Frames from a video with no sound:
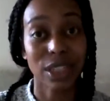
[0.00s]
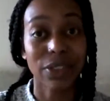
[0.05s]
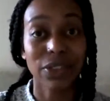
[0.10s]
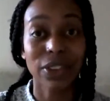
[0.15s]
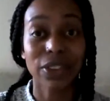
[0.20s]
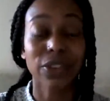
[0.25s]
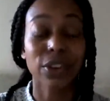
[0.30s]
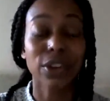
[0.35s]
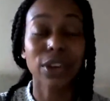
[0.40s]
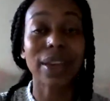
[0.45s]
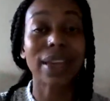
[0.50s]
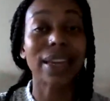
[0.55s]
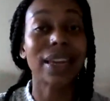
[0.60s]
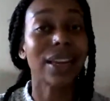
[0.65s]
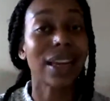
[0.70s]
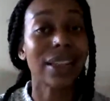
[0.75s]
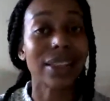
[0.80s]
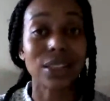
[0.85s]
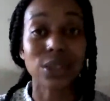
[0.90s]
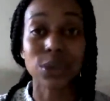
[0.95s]
So even if you don't
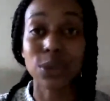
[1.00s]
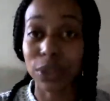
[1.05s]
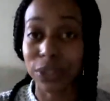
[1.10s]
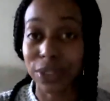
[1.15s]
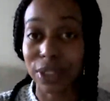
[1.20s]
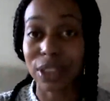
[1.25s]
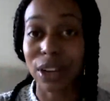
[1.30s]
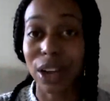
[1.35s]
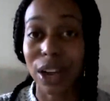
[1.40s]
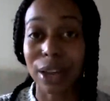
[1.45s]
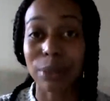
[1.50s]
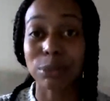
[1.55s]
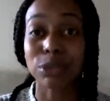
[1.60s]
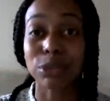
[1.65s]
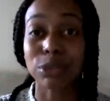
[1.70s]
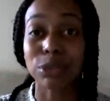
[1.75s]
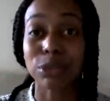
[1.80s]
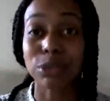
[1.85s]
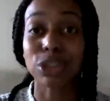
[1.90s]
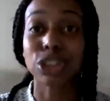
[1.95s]
eat like this all of the
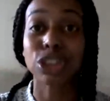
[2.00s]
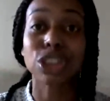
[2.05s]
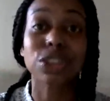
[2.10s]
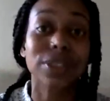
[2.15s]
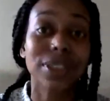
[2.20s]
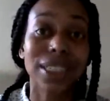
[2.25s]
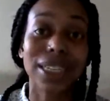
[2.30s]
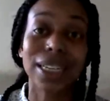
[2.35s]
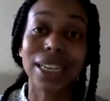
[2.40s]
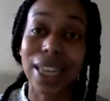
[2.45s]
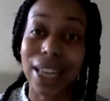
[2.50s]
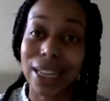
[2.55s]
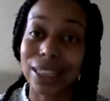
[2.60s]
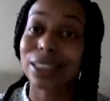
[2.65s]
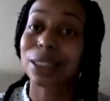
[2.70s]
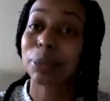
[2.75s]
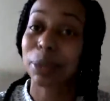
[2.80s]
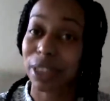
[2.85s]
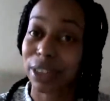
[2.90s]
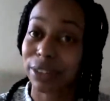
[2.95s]
time, during the
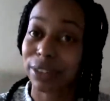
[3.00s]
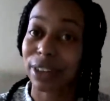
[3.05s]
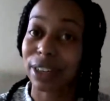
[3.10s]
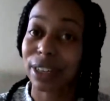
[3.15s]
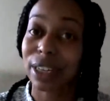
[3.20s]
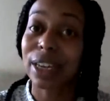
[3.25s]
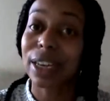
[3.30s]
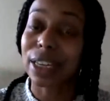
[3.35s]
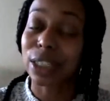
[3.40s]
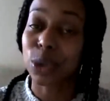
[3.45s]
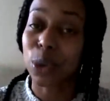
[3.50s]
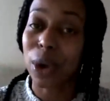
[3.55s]
cleanse period,